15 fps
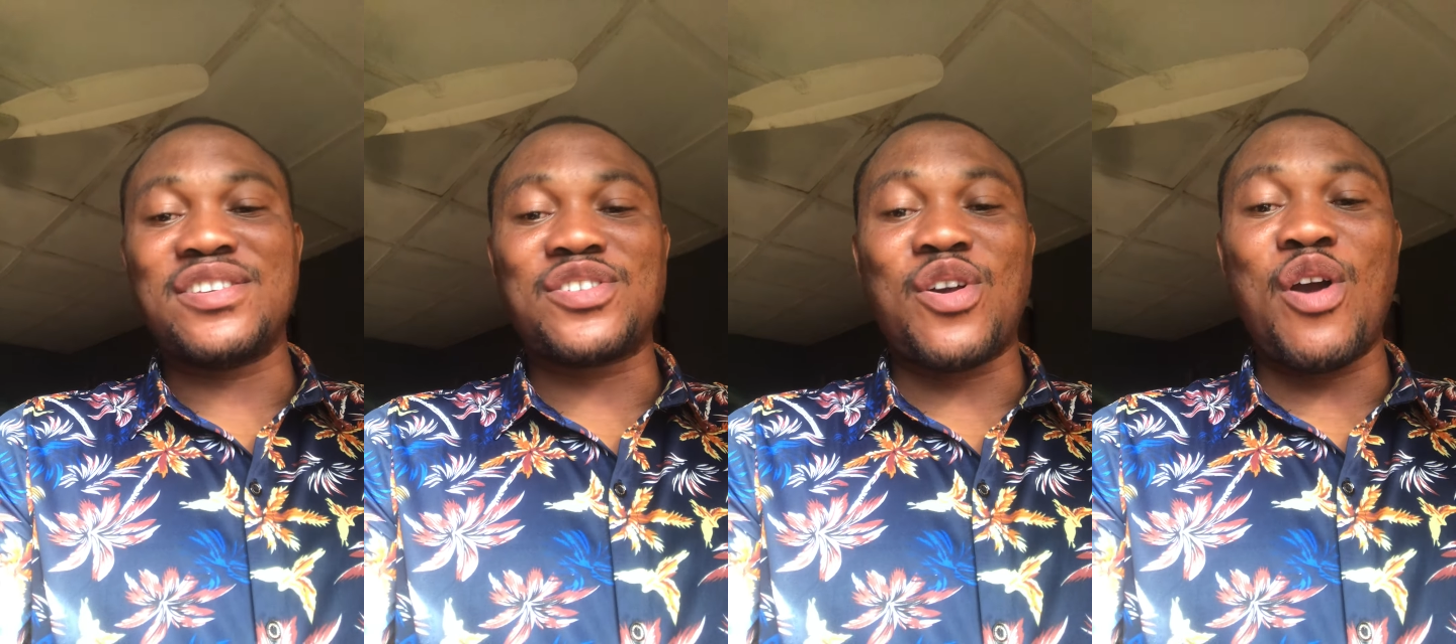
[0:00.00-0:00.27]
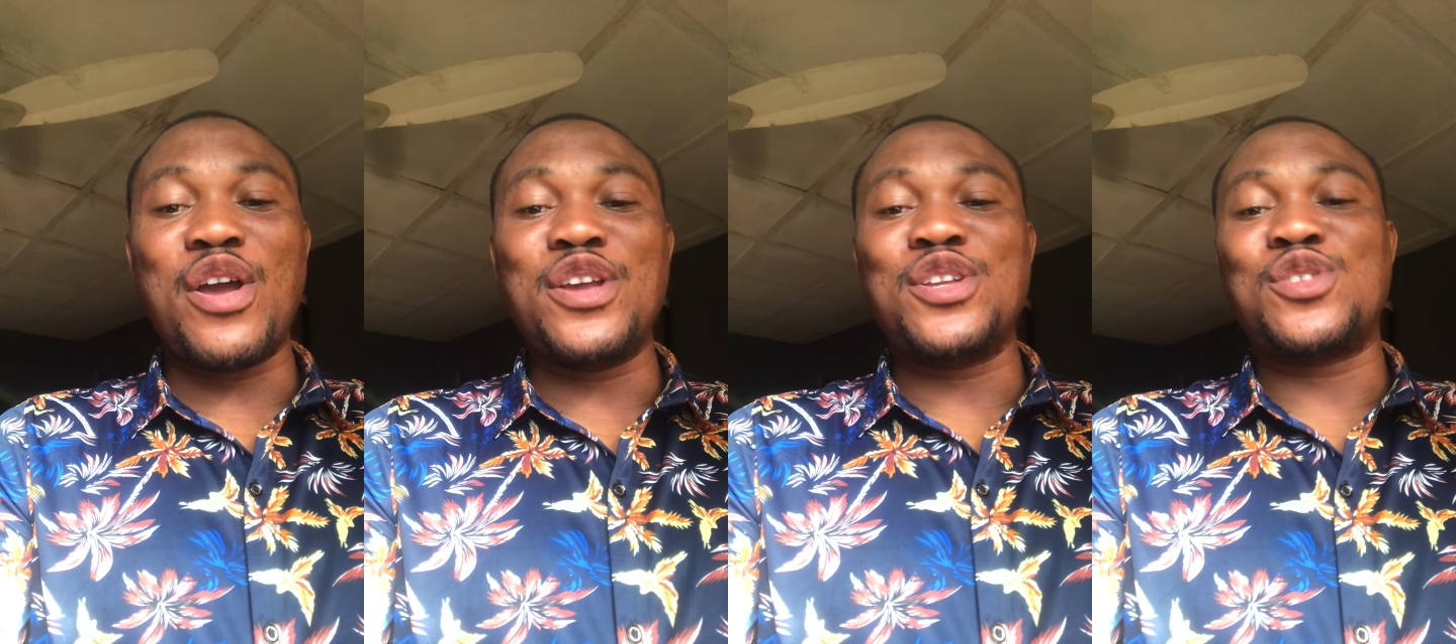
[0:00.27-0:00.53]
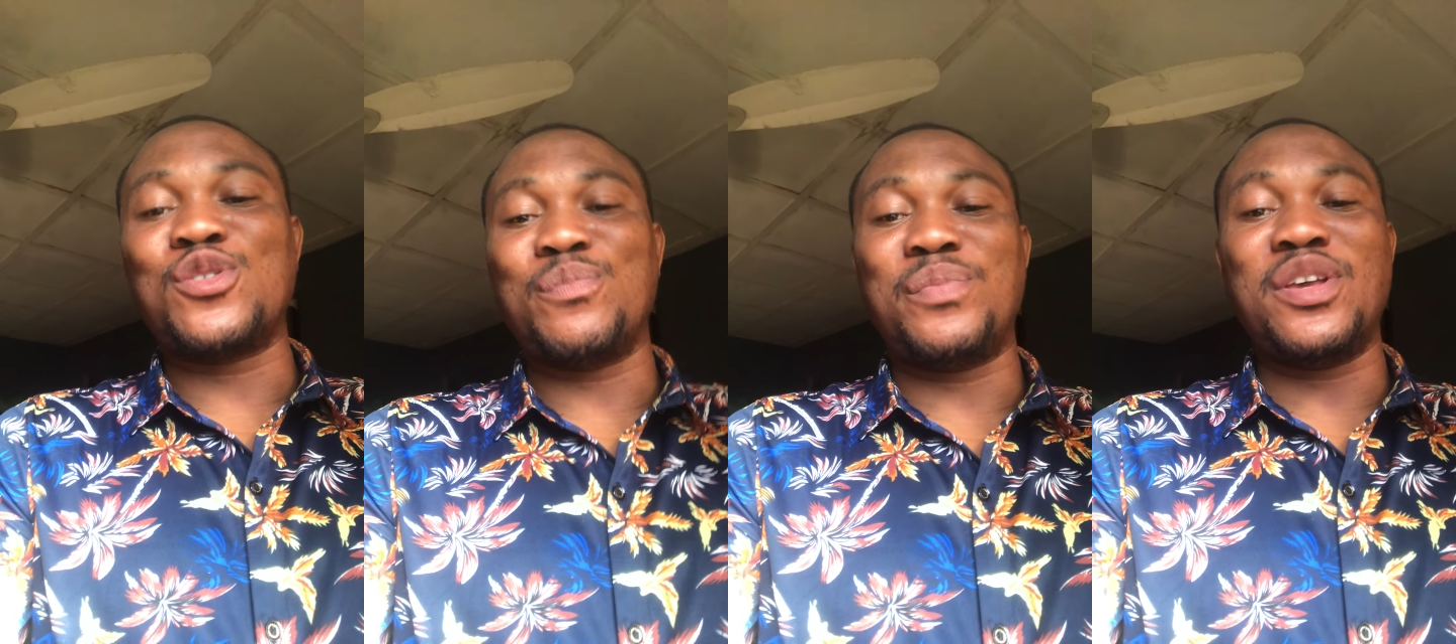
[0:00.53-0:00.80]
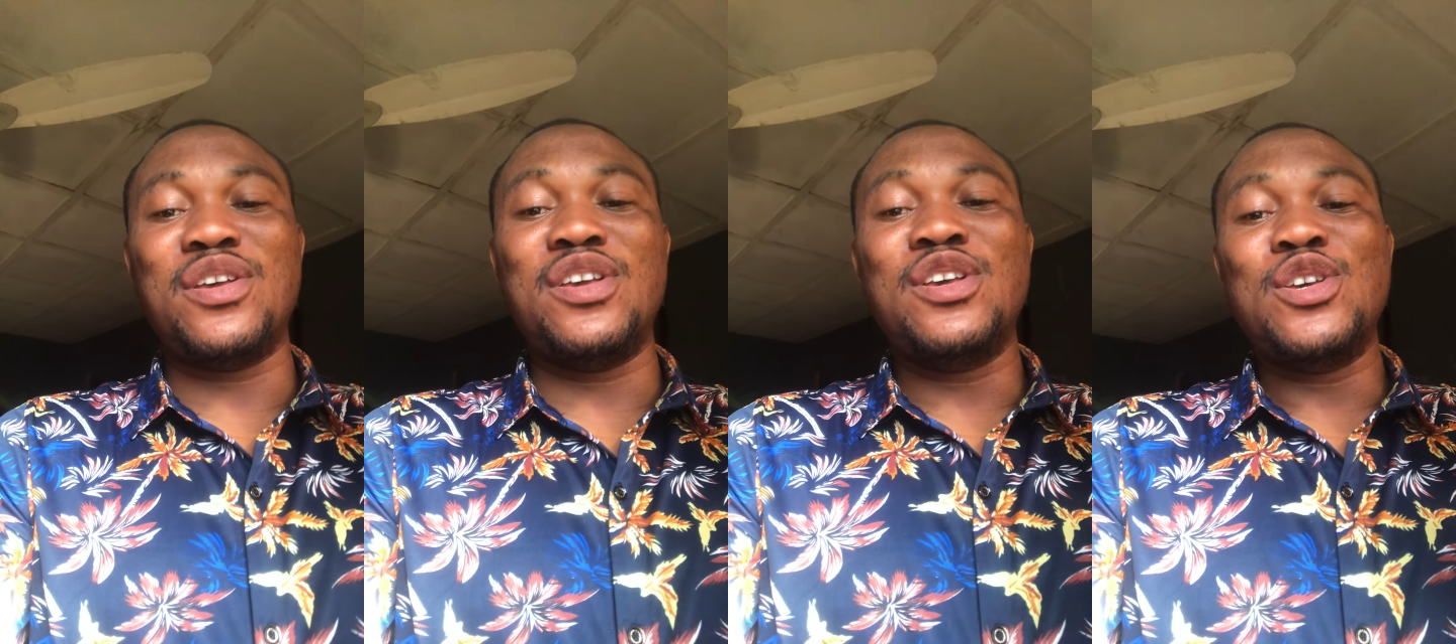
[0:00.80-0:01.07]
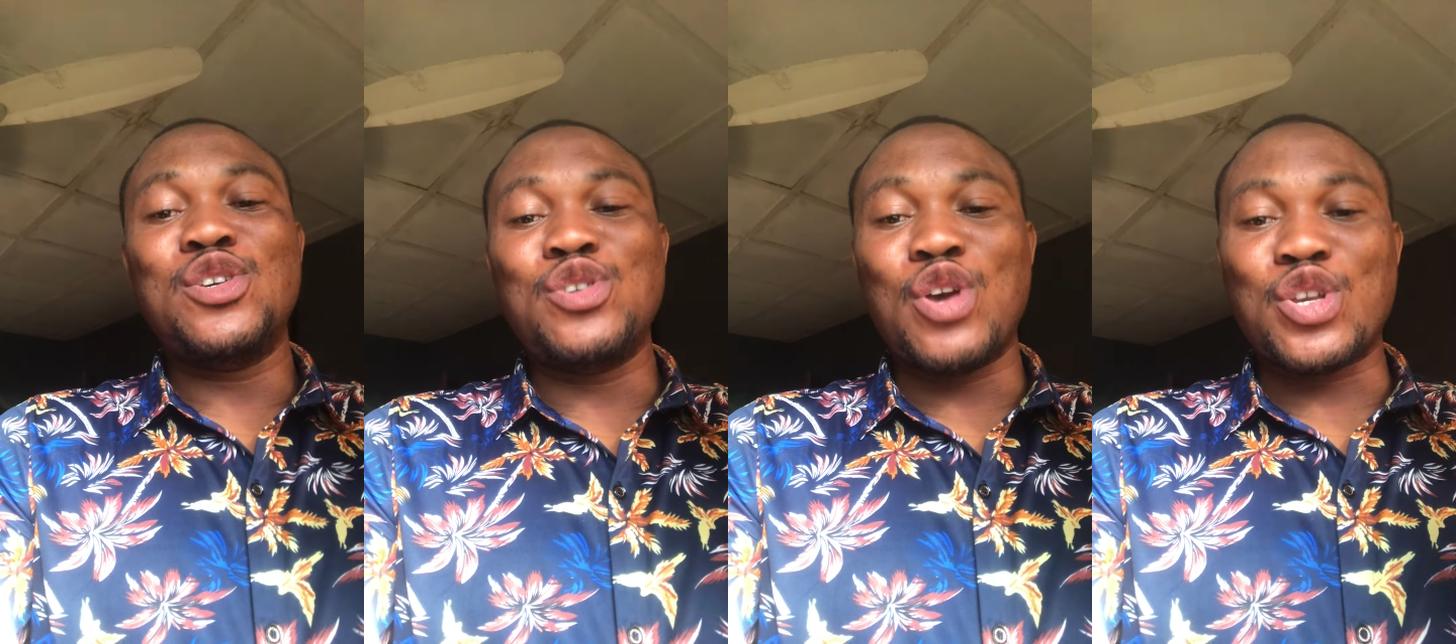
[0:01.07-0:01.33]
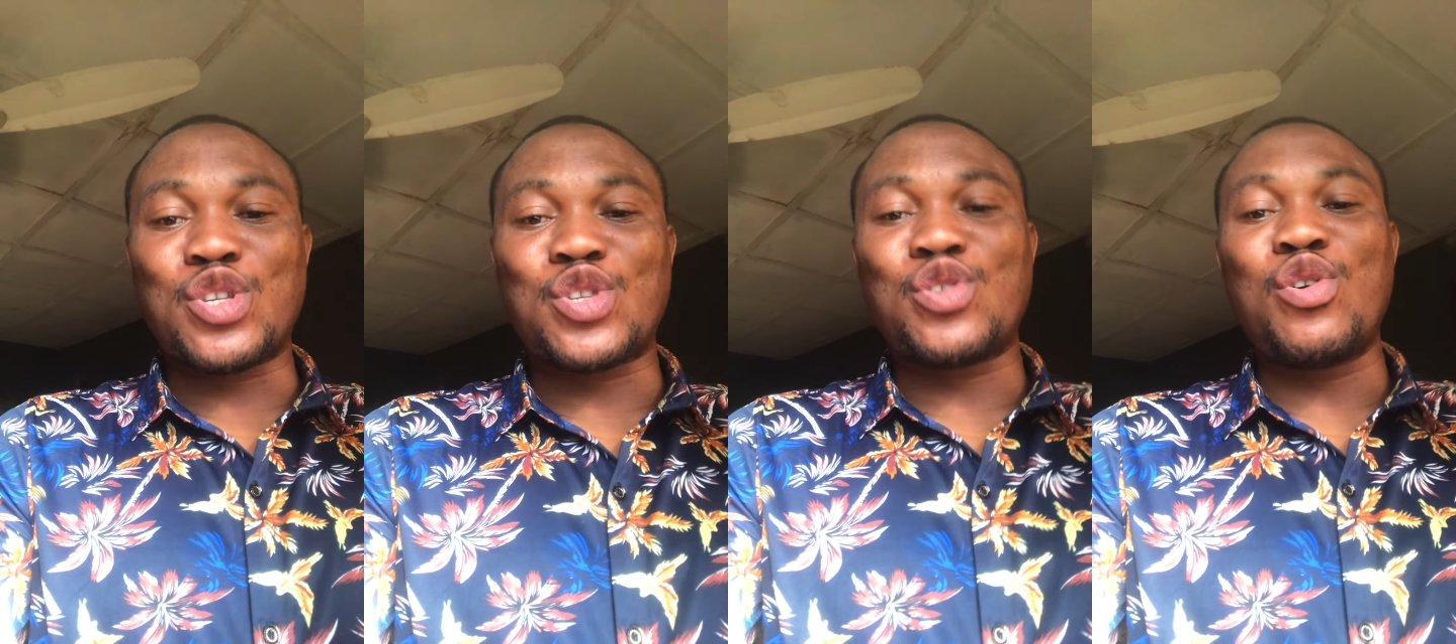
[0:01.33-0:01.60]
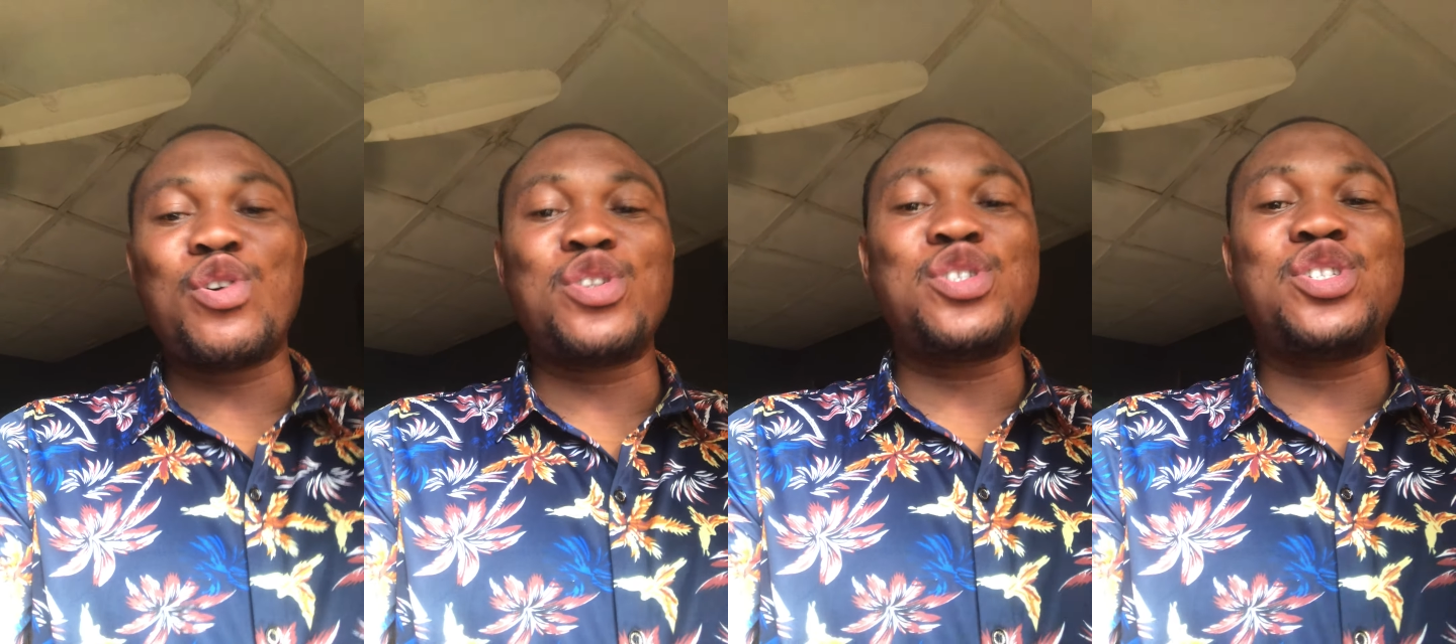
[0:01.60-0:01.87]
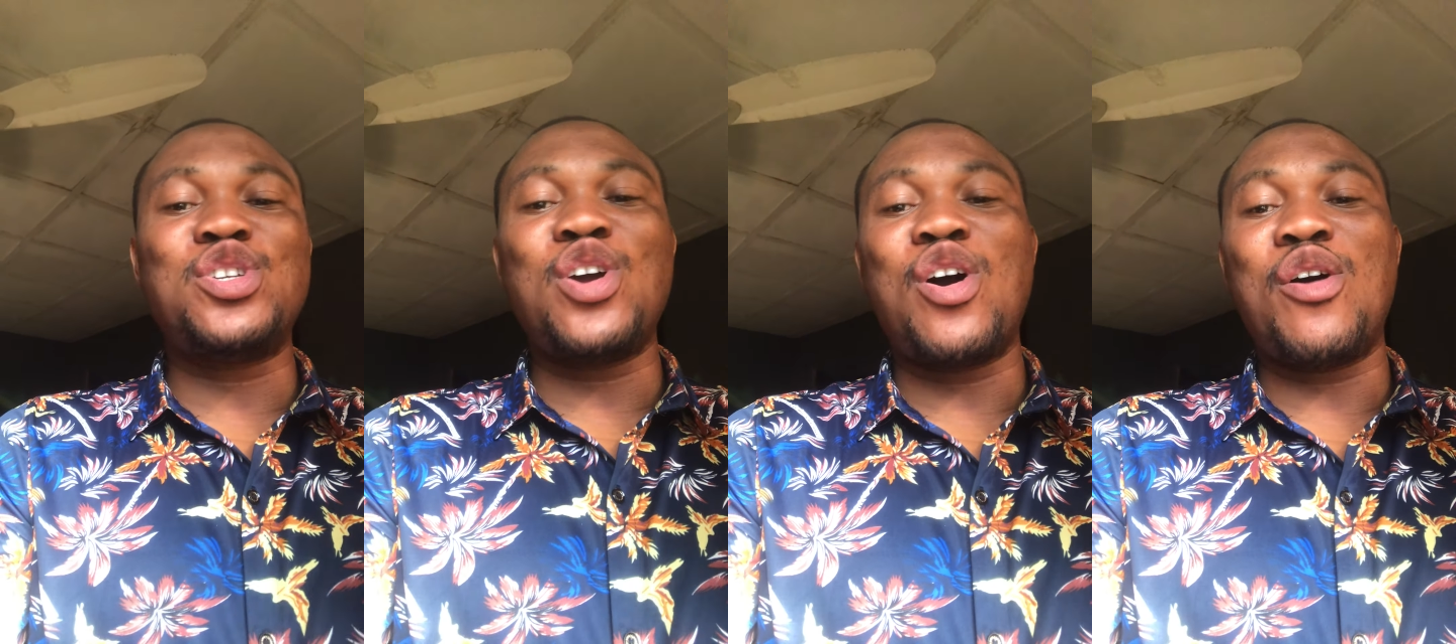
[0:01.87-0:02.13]
going to be your
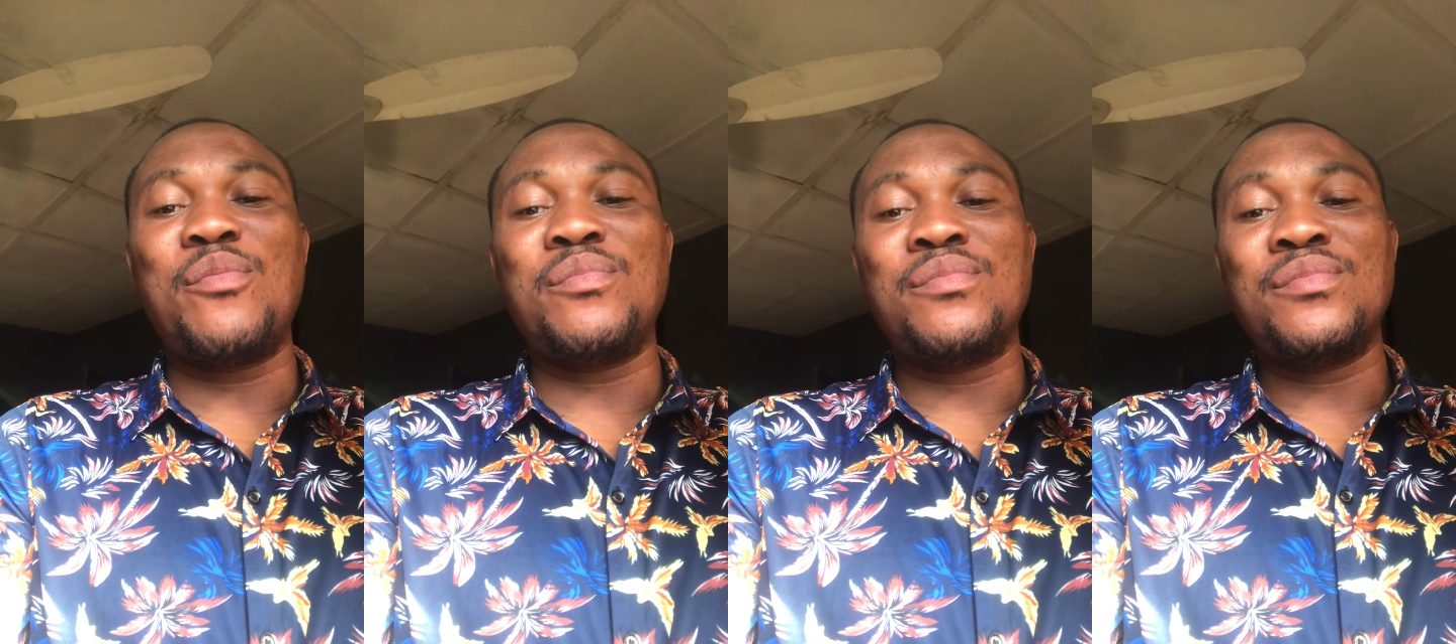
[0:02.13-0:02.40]
sodium